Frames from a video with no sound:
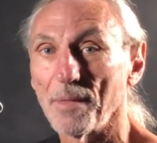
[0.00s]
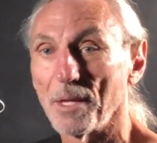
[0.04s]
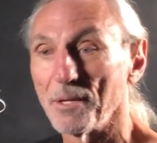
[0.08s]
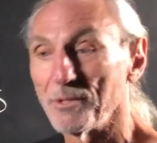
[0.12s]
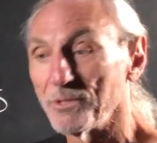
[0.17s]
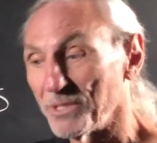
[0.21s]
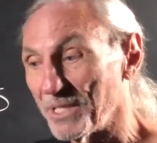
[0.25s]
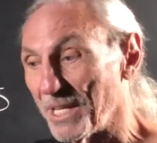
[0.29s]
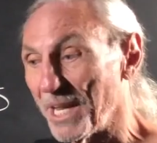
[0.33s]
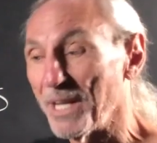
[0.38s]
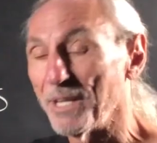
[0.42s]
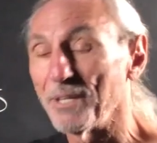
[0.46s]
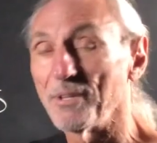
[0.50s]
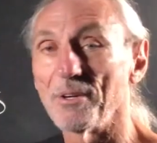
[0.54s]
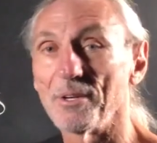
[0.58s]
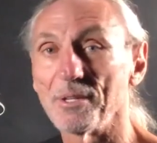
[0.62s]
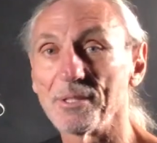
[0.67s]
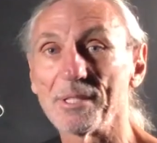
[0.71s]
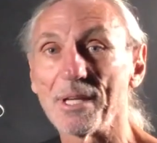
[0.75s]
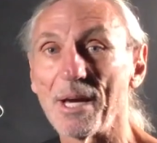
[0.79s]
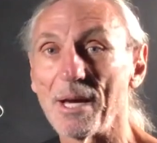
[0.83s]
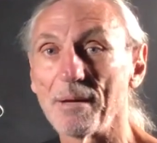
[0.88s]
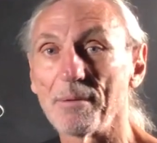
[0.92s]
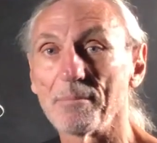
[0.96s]
Stand it on
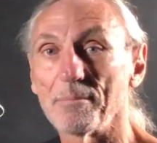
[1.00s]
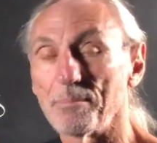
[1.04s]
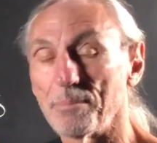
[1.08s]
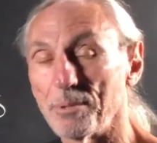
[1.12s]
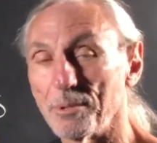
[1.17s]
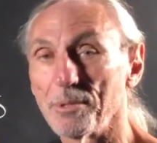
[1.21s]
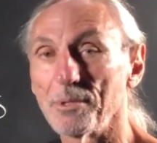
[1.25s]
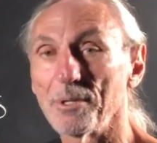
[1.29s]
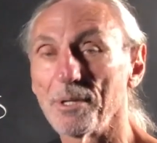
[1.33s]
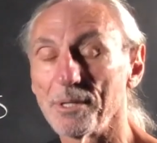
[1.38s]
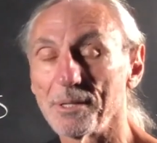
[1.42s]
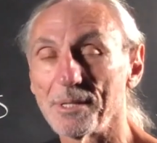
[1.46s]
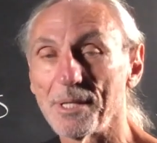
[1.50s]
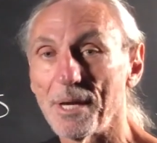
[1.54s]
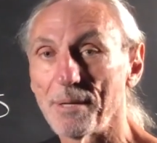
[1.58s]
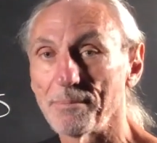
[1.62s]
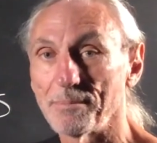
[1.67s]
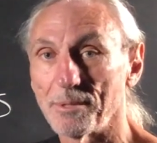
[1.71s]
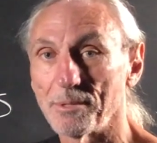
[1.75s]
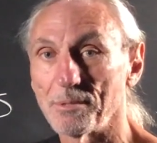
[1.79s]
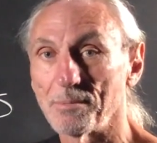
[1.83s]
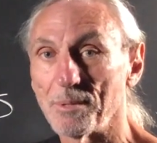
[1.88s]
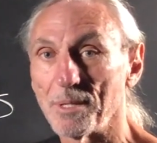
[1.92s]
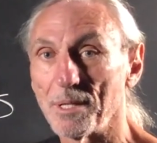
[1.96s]
top, put it on top
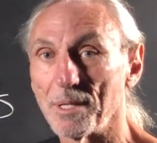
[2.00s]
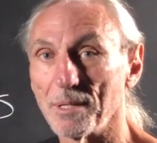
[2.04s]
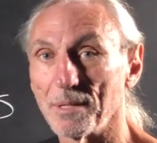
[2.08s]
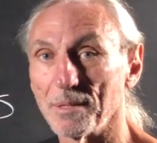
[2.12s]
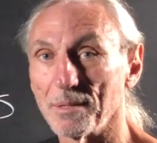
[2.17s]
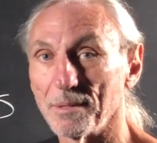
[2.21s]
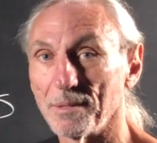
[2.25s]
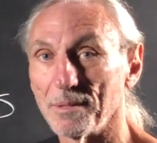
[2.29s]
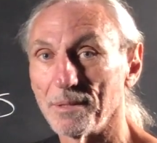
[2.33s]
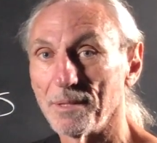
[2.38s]
the speaker.